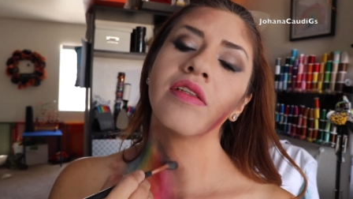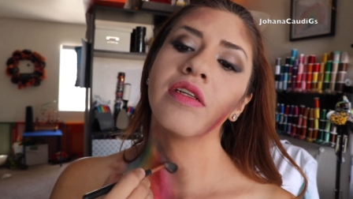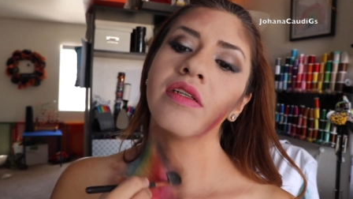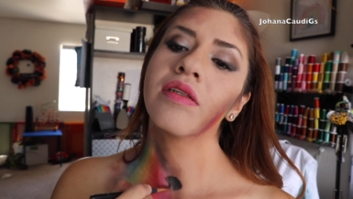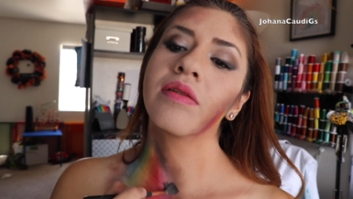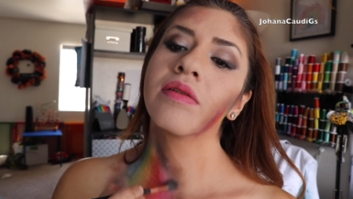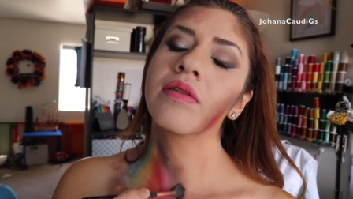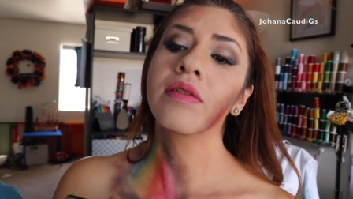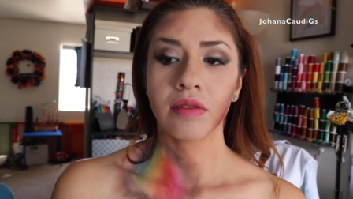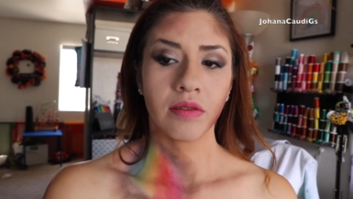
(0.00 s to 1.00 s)
like the
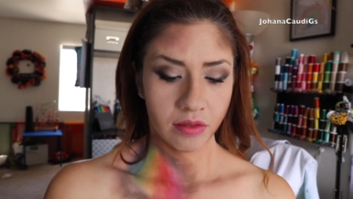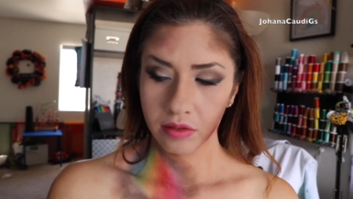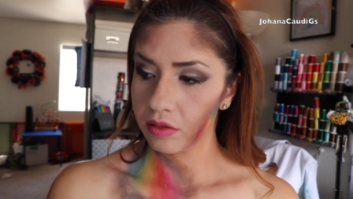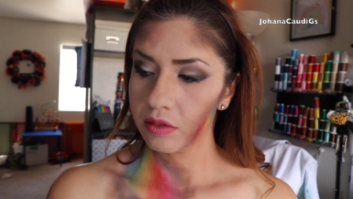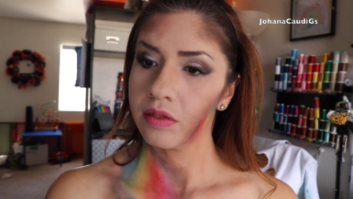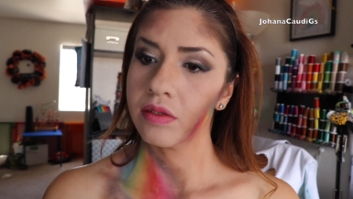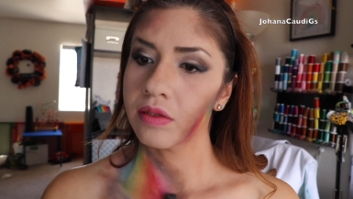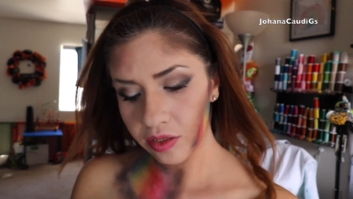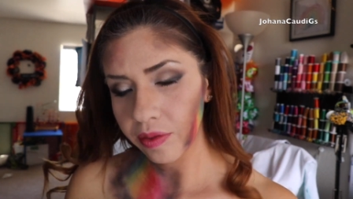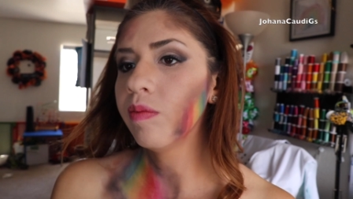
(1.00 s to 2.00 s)
skin is actually
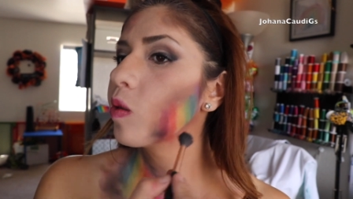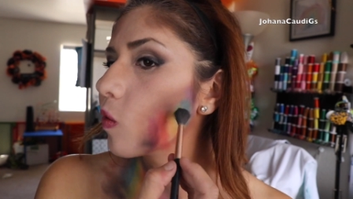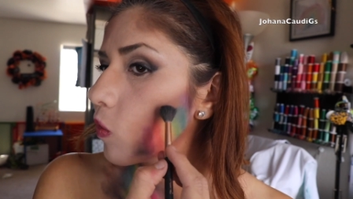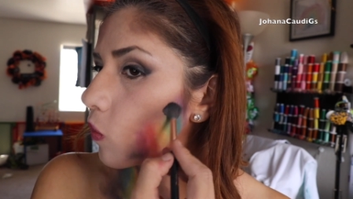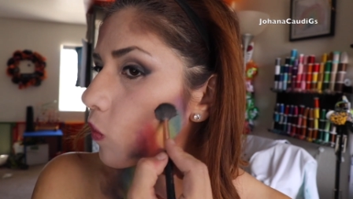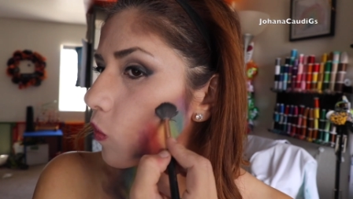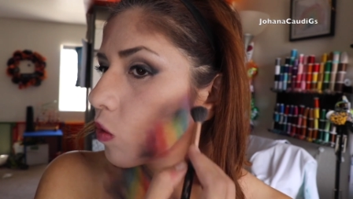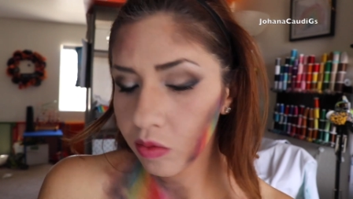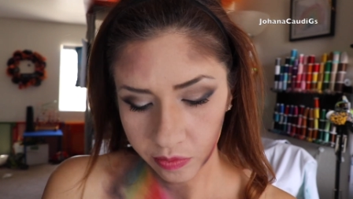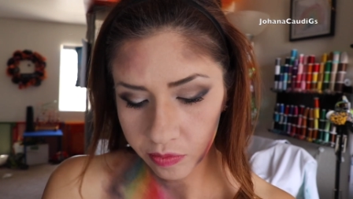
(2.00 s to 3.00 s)
bruised from
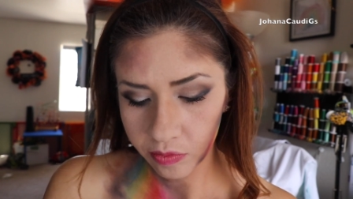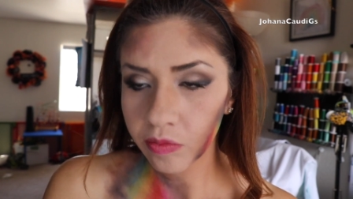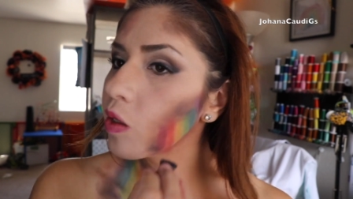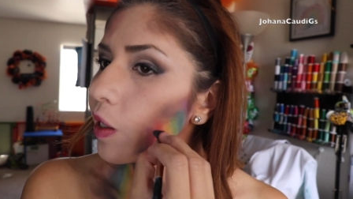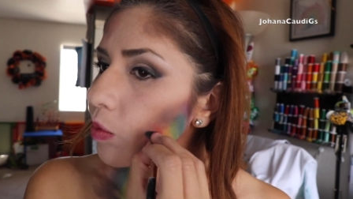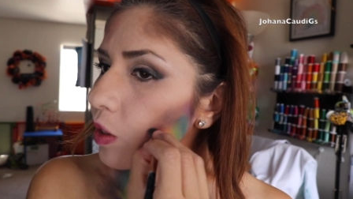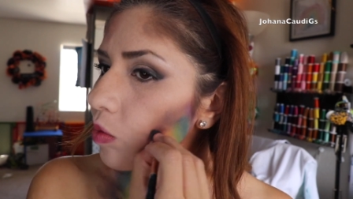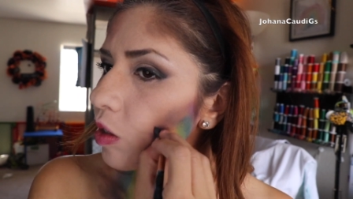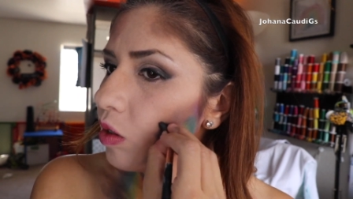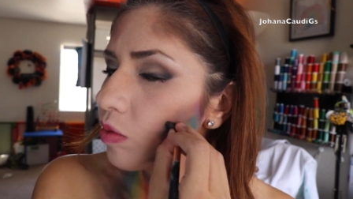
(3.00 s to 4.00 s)
pieces falling
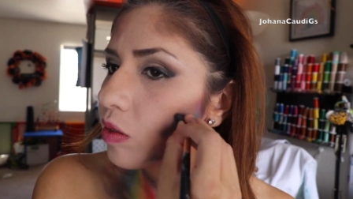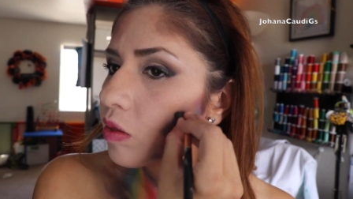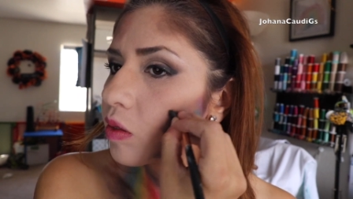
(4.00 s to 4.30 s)
out.